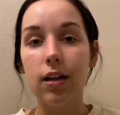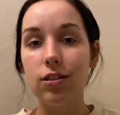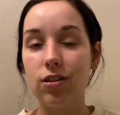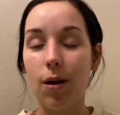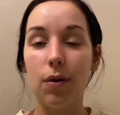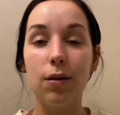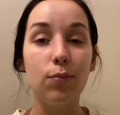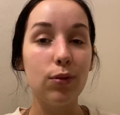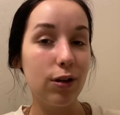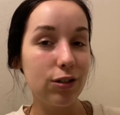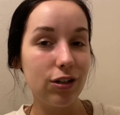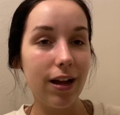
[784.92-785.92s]
it, so I'm gonna
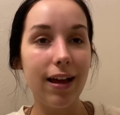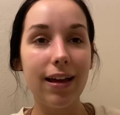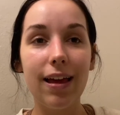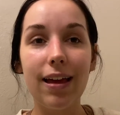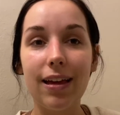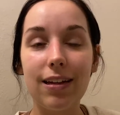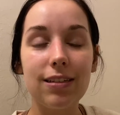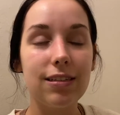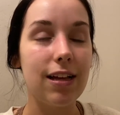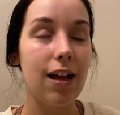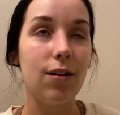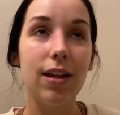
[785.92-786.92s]
blow dry it, get it
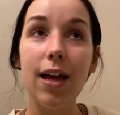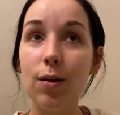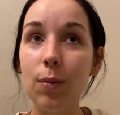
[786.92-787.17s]
styled out a